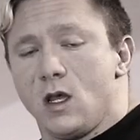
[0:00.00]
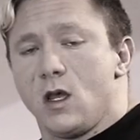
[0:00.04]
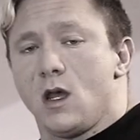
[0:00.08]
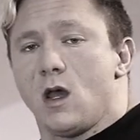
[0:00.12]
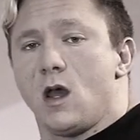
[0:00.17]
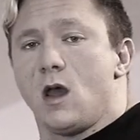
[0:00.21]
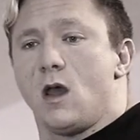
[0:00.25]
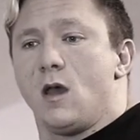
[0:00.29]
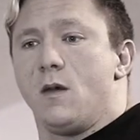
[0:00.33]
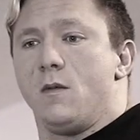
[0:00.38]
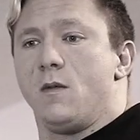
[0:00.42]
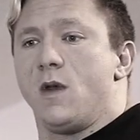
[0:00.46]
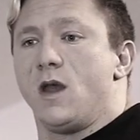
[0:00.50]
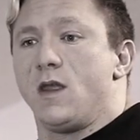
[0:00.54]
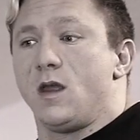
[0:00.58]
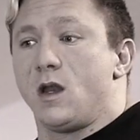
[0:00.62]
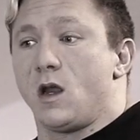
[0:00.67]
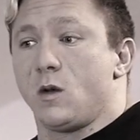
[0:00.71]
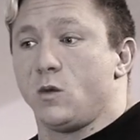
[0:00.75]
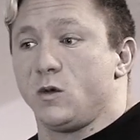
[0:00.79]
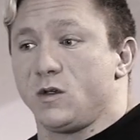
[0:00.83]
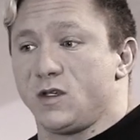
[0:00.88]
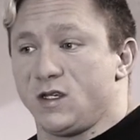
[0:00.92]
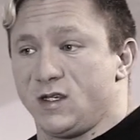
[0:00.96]
Um, and then I
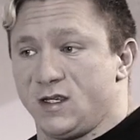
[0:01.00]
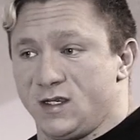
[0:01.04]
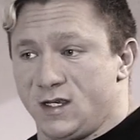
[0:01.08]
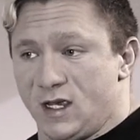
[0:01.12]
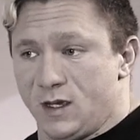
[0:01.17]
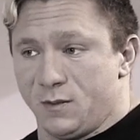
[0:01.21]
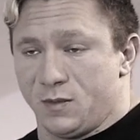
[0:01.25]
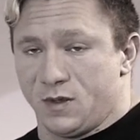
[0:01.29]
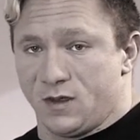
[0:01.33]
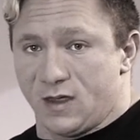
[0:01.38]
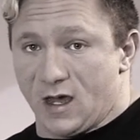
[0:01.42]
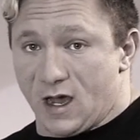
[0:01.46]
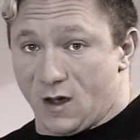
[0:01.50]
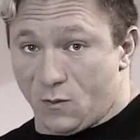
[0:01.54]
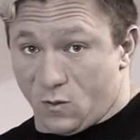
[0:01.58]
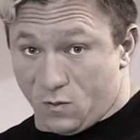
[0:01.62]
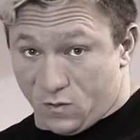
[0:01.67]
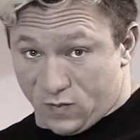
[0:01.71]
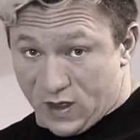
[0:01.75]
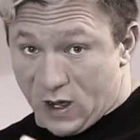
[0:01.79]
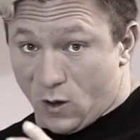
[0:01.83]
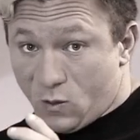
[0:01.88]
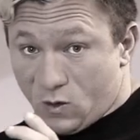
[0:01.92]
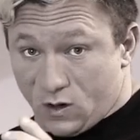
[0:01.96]
will sip that,
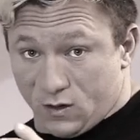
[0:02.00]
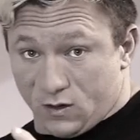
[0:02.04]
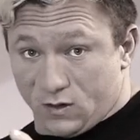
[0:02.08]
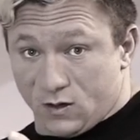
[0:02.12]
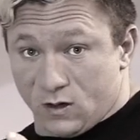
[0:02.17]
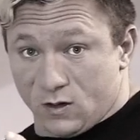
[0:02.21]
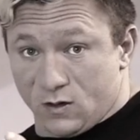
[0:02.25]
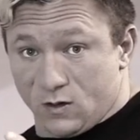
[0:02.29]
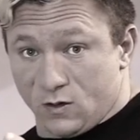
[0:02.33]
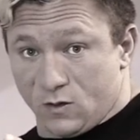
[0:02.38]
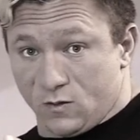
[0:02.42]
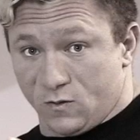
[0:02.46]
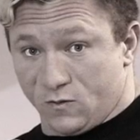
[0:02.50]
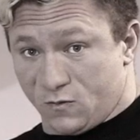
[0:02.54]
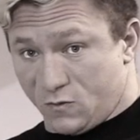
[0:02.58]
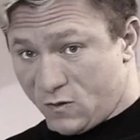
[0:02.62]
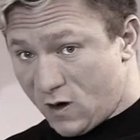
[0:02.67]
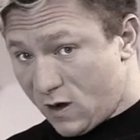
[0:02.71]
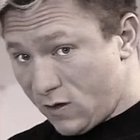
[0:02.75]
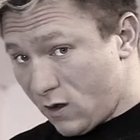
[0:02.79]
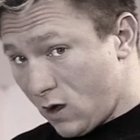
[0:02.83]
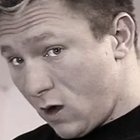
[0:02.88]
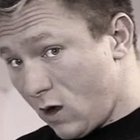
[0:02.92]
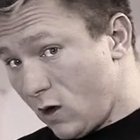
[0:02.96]
that one
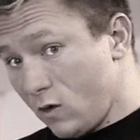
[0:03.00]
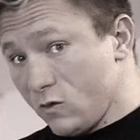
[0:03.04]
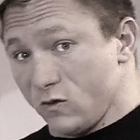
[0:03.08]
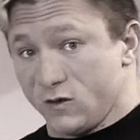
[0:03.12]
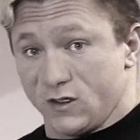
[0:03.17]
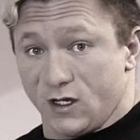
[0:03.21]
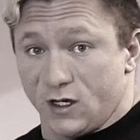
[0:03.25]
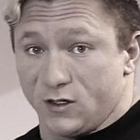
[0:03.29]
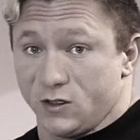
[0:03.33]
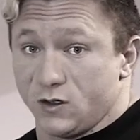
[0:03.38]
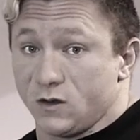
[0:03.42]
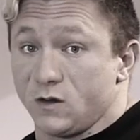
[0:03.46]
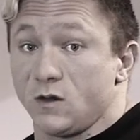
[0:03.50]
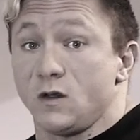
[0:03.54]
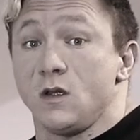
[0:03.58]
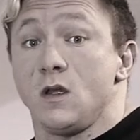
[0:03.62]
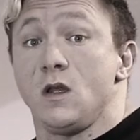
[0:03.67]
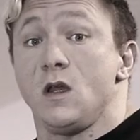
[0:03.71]
throughout the whole session.